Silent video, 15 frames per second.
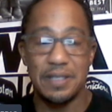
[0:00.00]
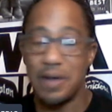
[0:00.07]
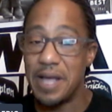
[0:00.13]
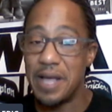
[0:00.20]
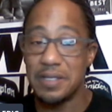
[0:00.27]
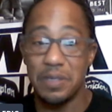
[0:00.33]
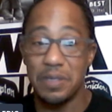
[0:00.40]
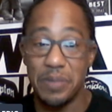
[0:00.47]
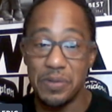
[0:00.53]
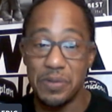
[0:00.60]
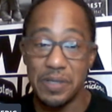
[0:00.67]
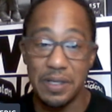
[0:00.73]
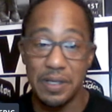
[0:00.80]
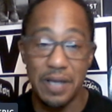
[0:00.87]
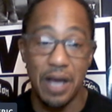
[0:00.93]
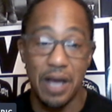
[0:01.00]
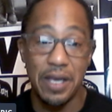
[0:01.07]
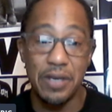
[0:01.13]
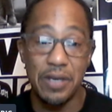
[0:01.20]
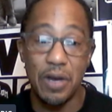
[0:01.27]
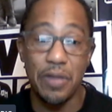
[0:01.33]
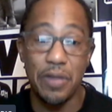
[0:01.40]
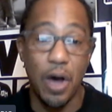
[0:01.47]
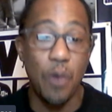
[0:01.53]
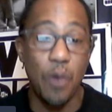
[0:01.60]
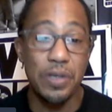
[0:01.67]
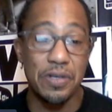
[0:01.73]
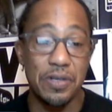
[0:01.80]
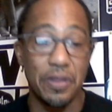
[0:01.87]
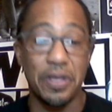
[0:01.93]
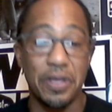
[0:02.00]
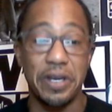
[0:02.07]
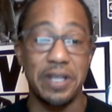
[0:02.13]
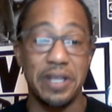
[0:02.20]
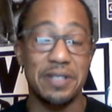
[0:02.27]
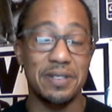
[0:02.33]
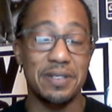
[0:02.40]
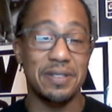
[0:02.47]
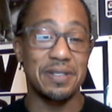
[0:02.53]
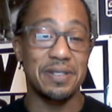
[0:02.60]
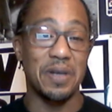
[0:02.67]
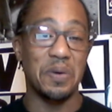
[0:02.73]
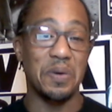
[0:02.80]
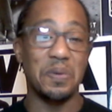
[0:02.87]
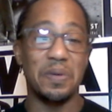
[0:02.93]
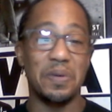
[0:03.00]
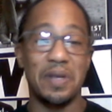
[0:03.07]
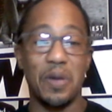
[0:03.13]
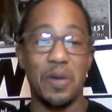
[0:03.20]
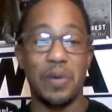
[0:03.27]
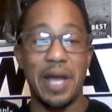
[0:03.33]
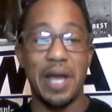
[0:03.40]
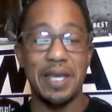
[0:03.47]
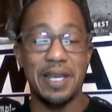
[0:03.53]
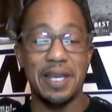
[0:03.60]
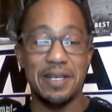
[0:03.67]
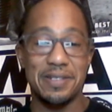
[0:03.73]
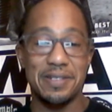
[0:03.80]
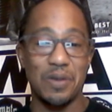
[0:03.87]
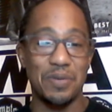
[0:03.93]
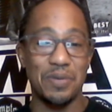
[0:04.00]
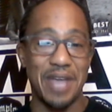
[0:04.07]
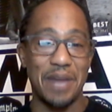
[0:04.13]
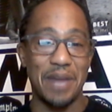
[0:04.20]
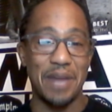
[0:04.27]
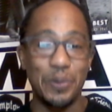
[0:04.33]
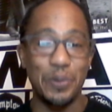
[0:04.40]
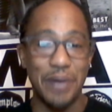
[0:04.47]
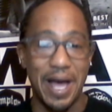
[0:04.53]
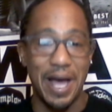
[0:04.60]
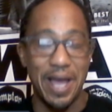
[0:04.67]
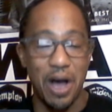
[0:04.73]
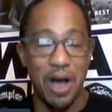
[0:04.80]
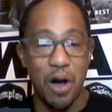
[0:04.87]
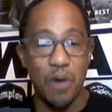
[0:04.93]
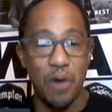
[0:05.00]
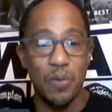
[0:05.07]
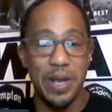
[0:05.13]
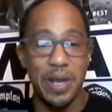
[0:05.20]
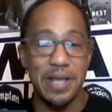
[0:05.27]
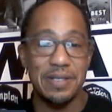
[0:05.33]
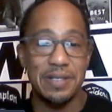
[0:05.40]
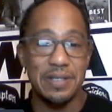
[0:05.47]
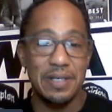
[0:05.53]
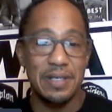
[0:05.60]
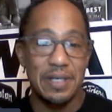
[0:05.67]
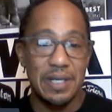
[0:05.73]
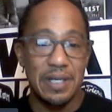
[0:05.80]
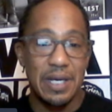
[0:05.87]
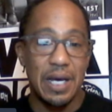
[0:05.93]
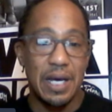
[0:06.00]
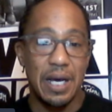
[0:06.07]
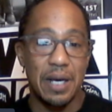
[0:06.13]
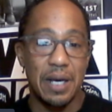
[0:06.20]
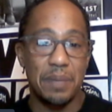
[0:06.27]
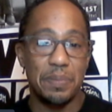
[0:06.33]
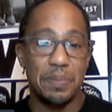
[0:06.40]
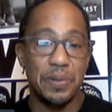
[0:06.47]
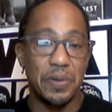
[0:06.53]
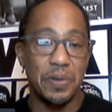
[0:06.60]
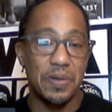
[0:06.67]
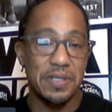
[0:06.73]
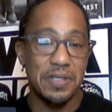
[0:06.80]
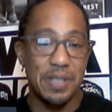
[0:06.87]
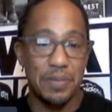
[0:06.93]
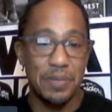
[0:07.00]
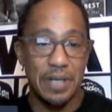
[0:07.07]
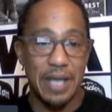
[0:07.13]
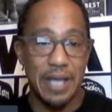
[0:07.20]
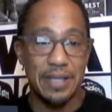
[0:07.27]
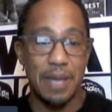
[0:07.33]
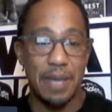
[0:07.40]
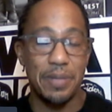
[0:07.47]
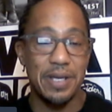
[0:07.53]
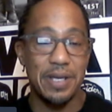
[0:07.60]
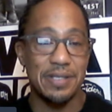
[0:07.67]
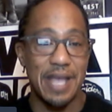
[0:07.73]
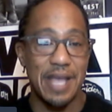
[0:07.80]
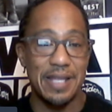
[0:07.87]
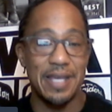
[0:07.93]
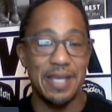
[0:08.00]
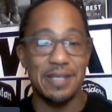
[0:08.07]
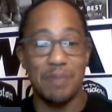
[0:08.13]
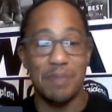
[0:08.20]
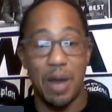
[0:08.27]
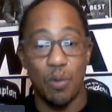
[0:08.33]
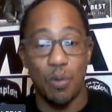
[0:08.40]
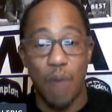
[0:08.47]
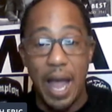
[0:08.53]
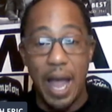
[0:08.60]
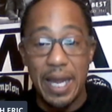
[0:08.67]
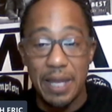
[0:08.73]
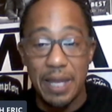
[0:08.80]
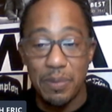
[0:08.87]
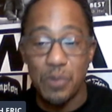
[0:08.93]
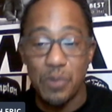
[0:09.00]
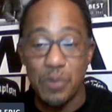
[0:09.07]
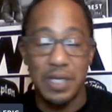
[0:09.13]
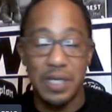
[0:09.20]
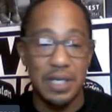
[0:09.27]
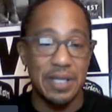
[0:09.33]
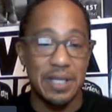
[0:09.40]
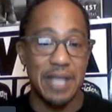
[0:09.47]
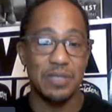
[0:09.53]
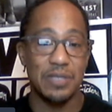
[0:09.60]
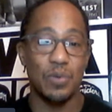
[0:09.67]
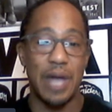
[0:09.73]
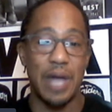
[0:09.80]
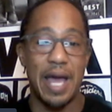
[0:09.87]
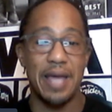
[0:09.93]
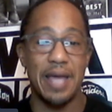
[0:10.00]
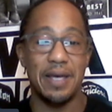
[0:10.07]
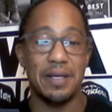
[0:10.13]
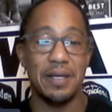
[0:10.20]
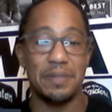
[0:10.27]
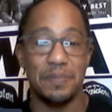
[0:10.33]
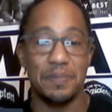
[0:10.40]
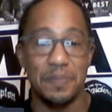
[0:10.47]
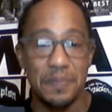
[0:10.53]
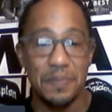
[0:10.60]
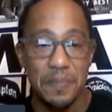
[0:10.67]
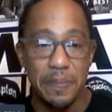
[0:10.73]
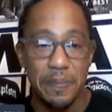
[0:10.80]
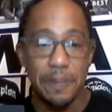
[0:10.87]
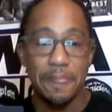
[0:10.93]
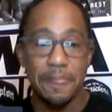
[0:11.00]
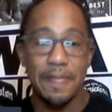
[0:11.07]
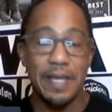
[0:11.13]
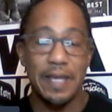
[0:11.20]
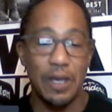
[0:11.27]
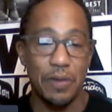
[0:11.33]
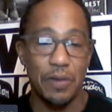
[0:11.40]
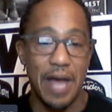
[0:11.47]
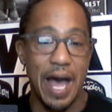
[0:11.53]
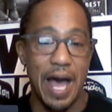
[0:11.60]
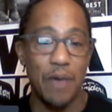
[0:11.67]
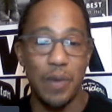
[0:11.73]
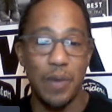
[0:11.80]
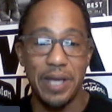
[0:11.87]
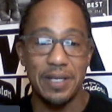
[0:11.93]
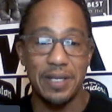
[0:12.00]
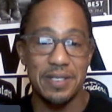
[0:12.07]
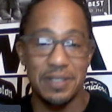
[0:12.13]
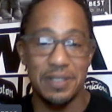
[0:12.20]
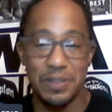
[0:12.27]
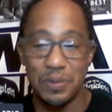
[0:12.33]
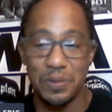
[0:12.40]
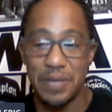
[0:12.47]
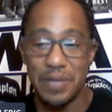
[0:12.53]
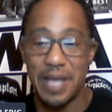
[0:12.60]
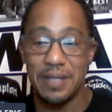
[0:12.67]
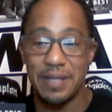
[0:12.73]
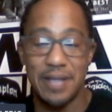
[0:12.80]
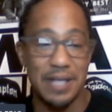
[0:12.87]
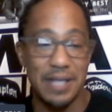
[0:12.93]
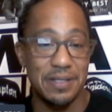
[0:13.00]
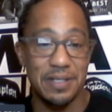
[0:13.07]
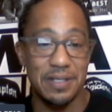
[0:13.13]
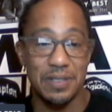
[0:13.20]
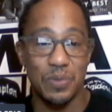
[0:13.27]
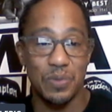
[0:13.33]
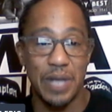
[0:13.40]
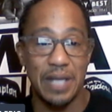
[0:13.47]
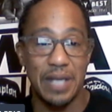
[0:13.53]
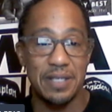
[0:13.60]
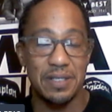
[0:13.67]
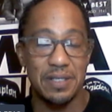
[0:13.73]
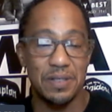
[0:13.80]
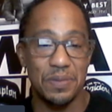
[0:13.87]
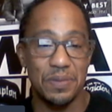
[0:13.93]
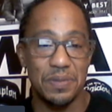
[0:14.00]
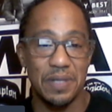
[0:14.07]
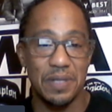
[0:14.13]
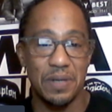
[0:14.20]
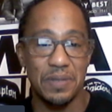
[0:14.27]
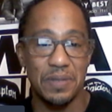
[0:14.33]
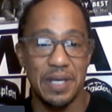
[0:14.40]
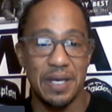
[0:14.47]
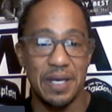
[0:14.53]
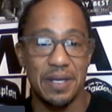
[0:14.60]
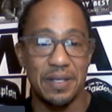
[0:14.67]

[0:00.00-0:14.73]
He still has good music. The oldies are the goodies. So, when I get in a certain kind of mood, I always put on something like that because that is my riding music. That's what I get on the highway and listen to. That's just what I listen to. So yeah.